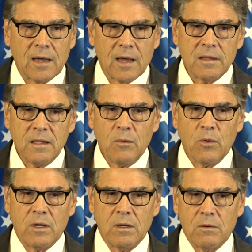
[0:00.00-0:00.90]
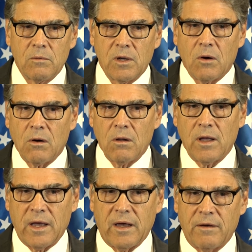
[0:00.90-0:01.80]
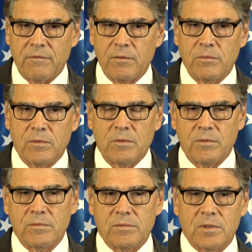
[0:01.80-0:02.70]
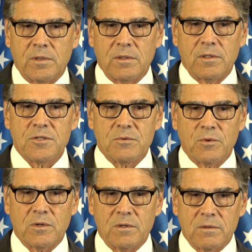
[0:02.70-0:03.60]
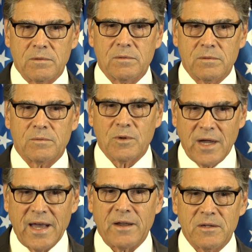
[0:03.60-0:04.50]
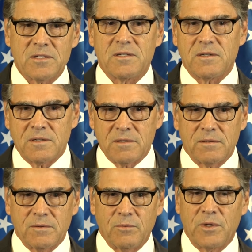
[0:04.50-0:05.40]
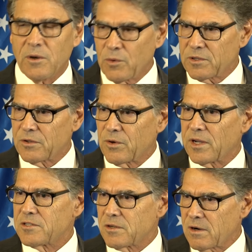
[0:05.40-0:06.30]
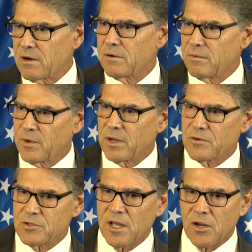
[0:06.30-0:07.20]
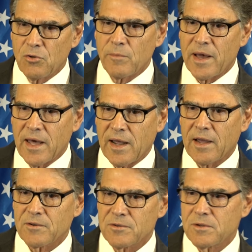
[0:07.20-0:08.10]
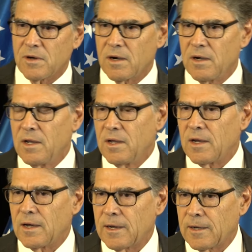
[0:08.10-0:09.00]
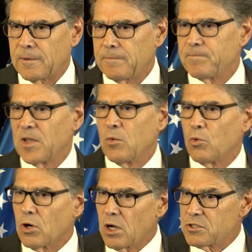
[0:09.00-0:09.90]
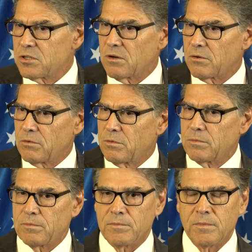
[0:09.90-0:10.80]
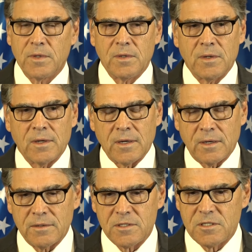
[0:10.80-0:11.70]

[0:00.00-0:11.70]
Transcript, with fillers: I, I think we, we all have, listen, we're, we're adults here. We know what the threats are. We understand who the bad actors are. Um, we're also uh,